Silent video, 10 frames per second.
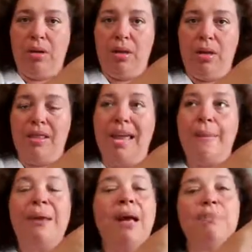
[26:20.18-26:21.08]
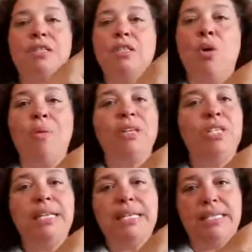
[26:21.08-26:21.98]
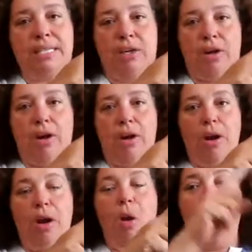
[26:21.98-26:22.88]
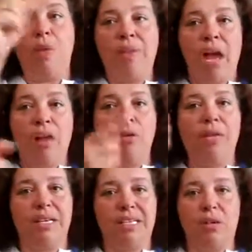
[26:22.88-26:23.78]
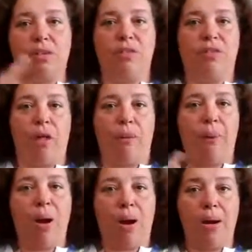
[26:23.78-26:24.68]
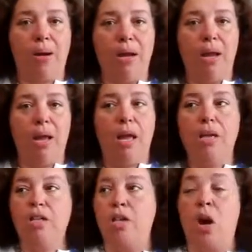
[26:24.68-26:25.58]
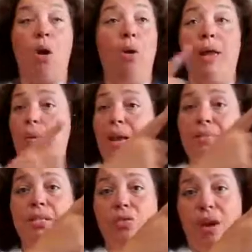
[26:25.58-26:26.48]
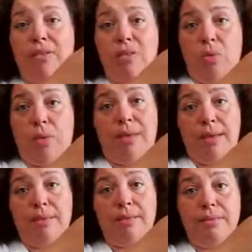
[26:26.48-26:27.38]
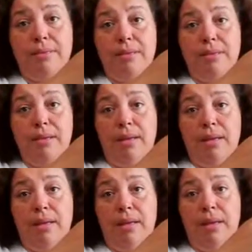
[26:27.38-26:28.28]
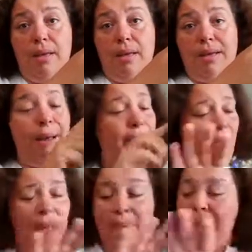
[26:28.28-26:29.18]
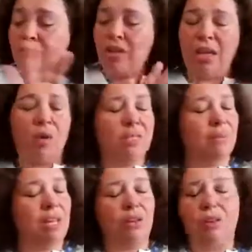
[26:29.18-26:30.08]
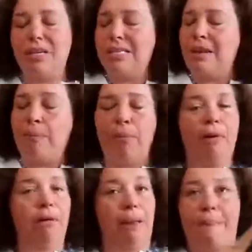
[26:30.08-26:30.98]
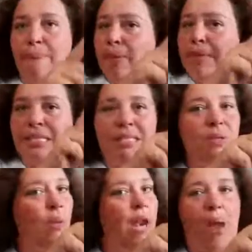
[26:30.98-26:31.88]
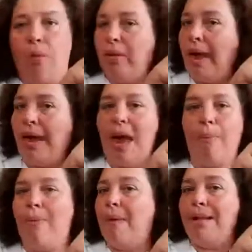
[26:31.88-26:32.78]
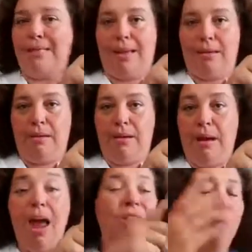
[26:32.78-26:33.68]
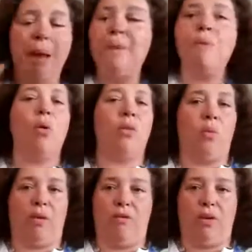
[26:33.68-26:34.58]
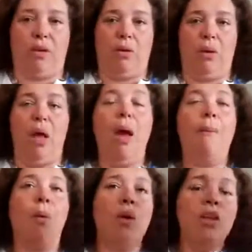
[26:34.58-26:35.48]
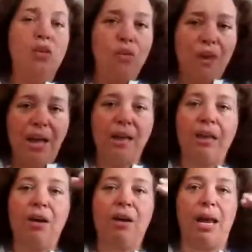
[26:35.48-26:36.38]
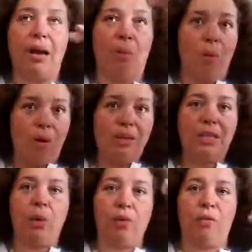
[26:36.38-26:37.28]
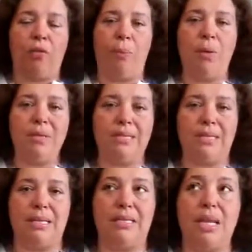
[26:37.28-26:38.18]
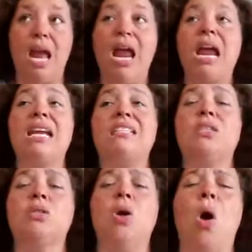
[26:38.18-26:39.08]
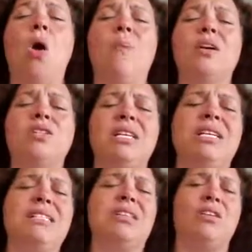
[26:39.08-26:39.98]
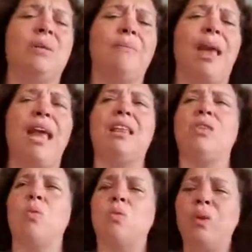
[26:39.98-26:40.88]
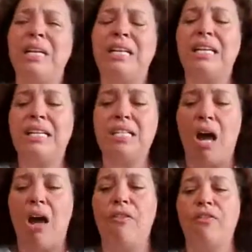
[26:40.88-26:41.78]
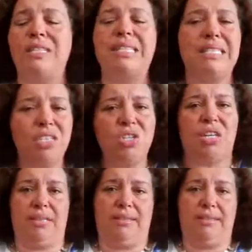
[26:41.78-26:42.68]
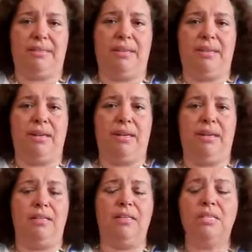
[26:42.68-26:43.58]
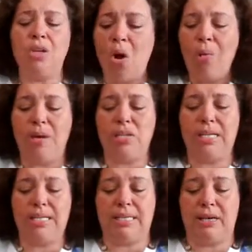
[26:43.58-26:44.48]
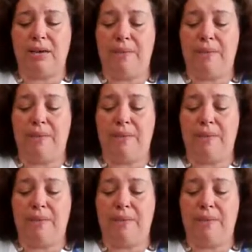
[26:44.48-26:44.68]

Then it becomes so much easier when the other things start to fall apart to know, okay, well, I'm still driving toward this. Yep, I may have to let go of some of the other things temporarily, but this is the one I will not compromise on. And there might be more than one for you. But when you've got clarity on what the order of importance is, it's so much easier to make the really tough decisions. So much easier.